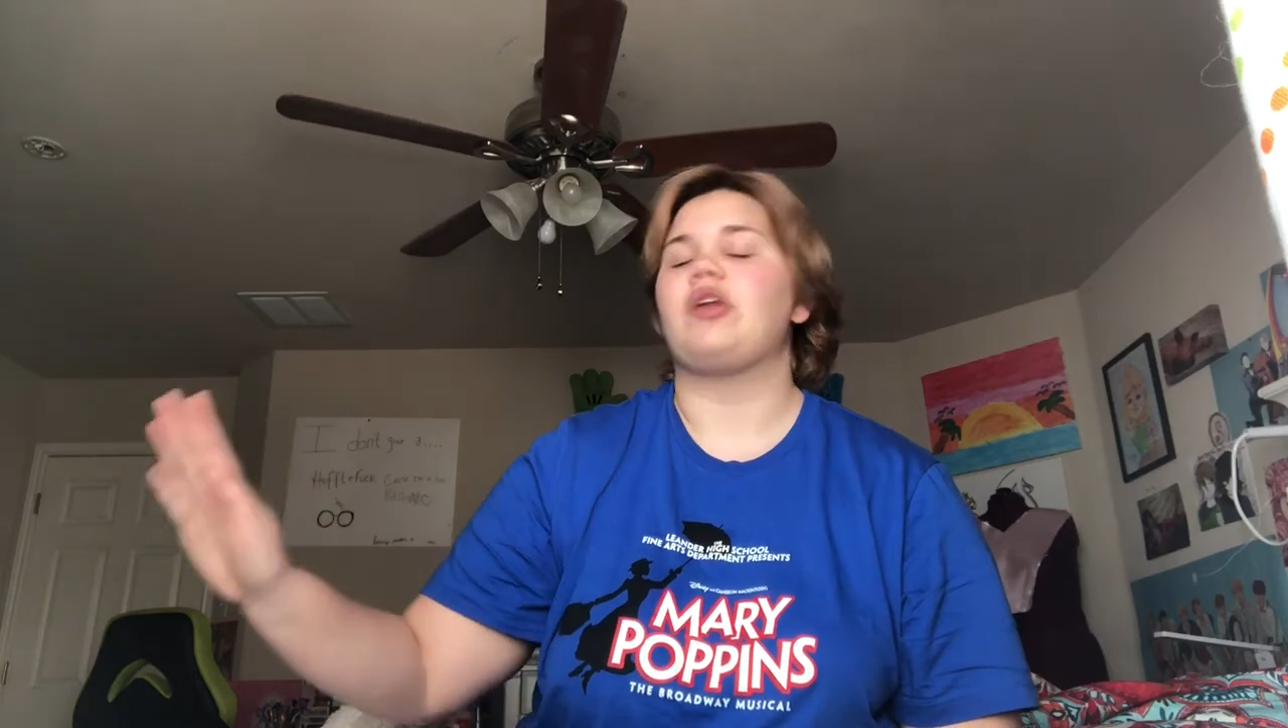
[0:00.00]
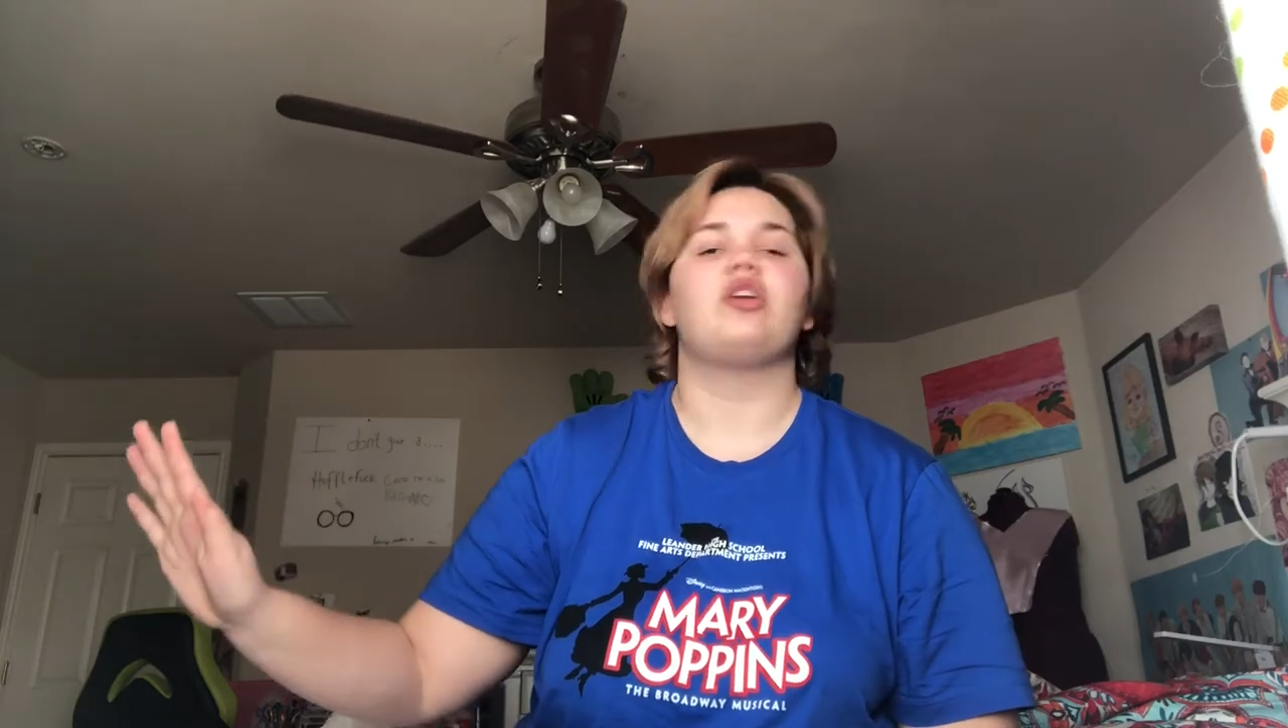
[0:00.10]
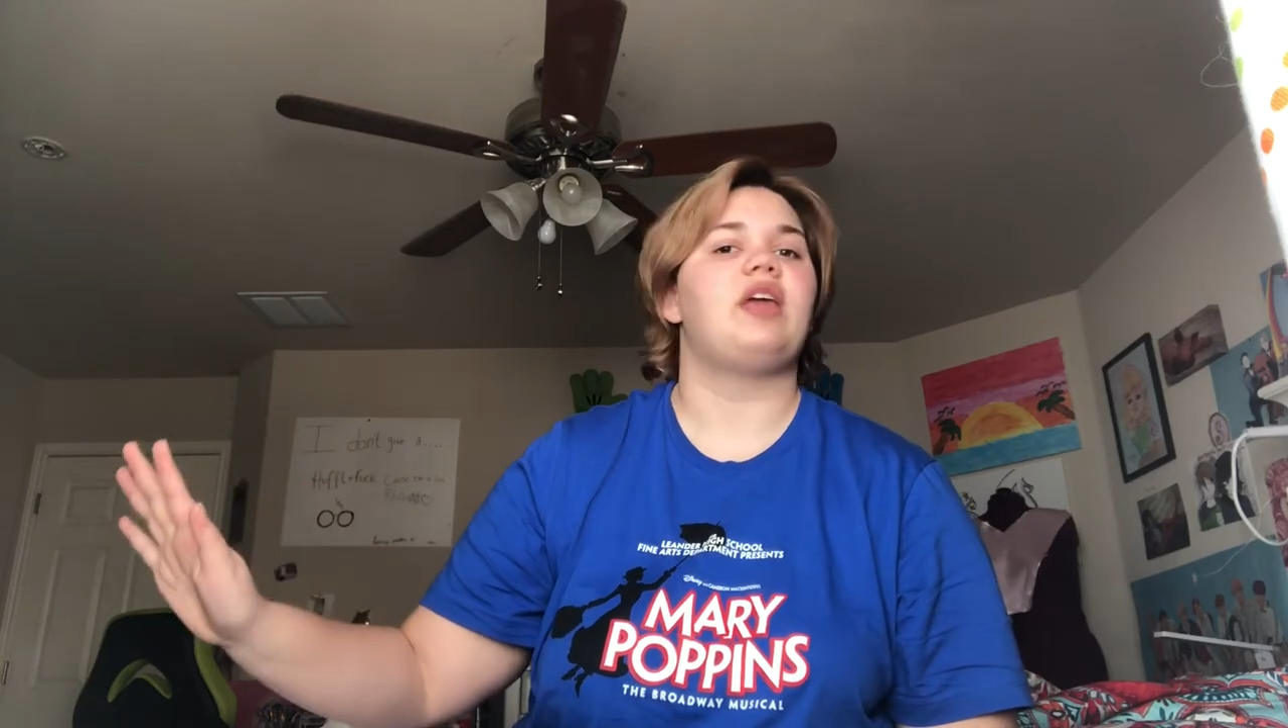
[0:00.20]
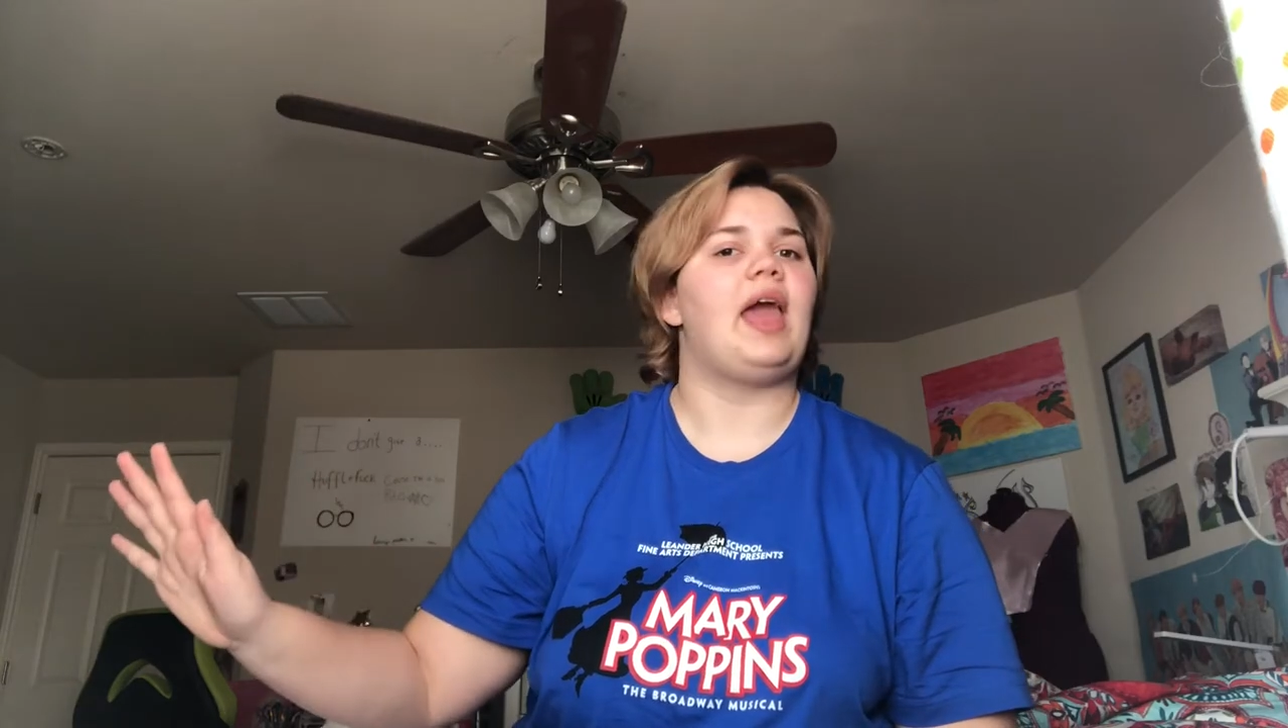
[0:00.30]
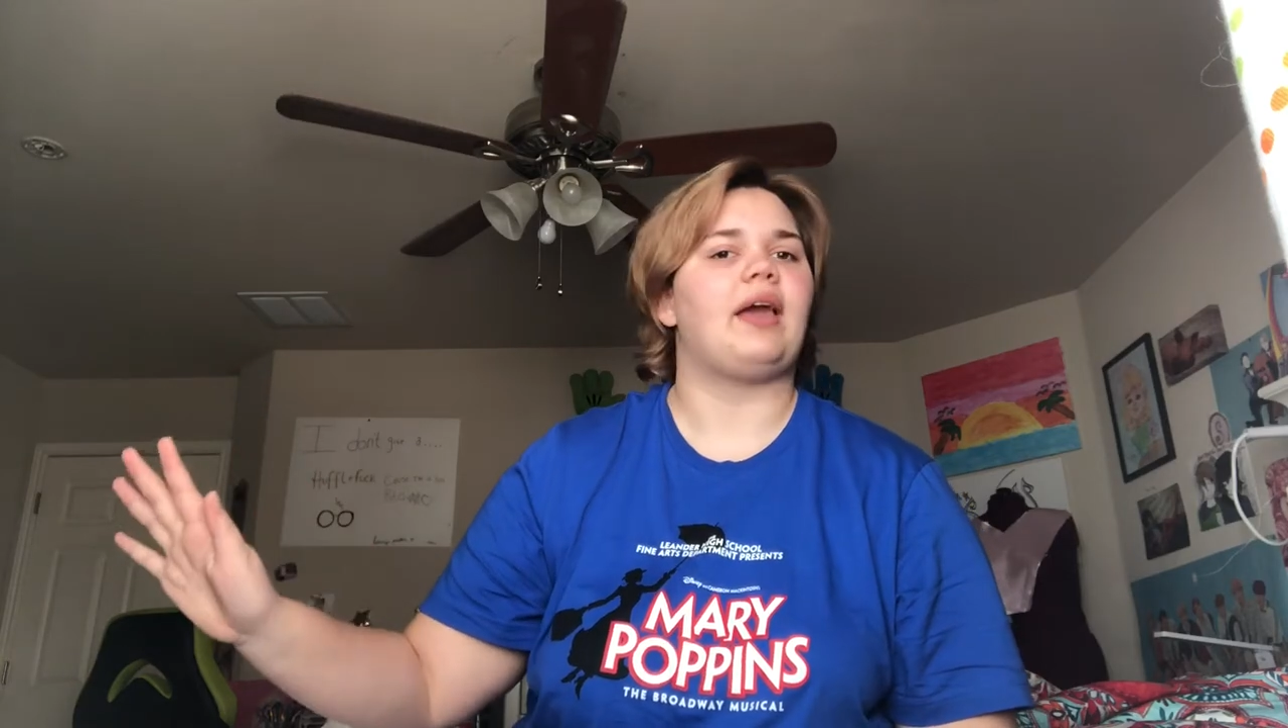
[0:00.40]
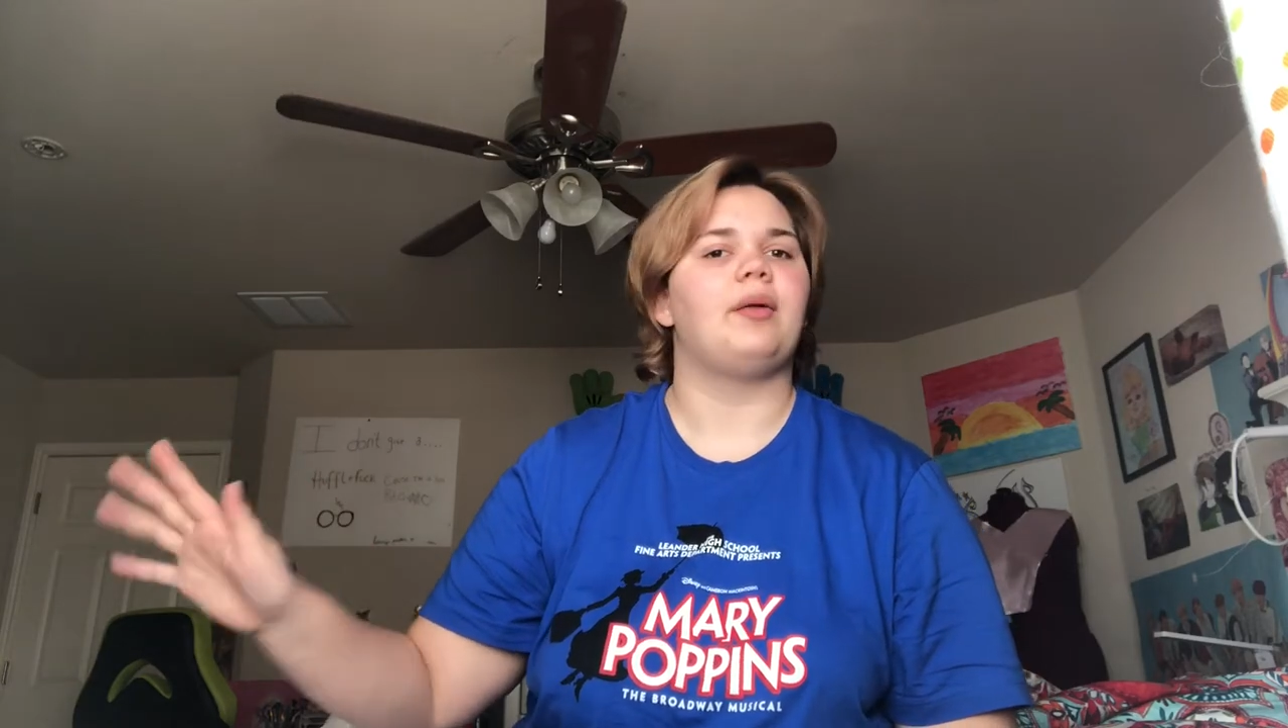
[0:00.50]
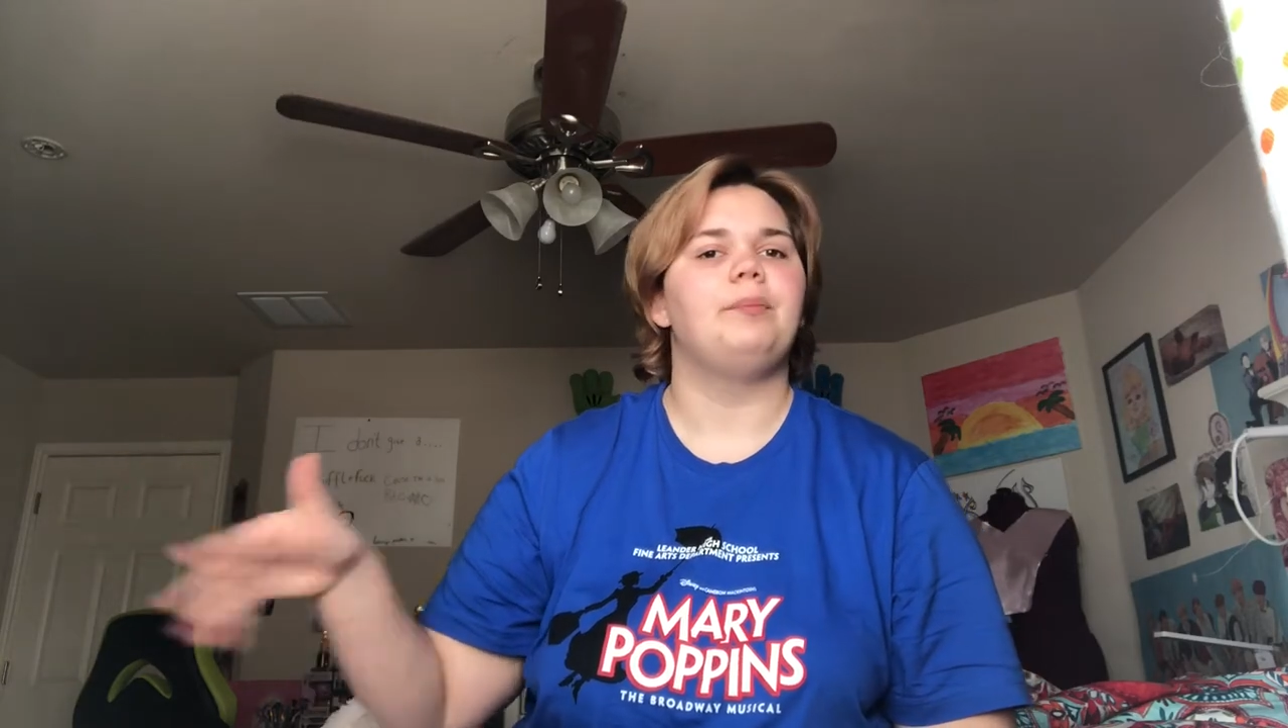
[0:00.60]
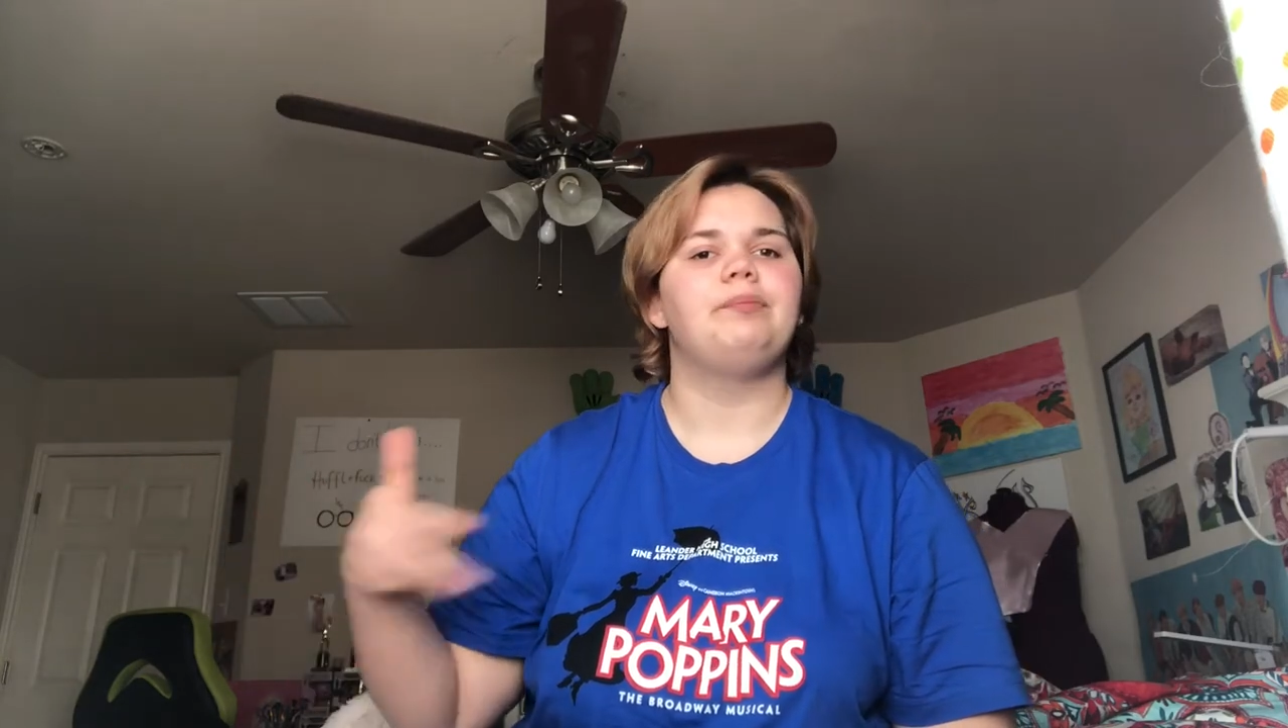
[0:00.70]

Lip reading: her tank.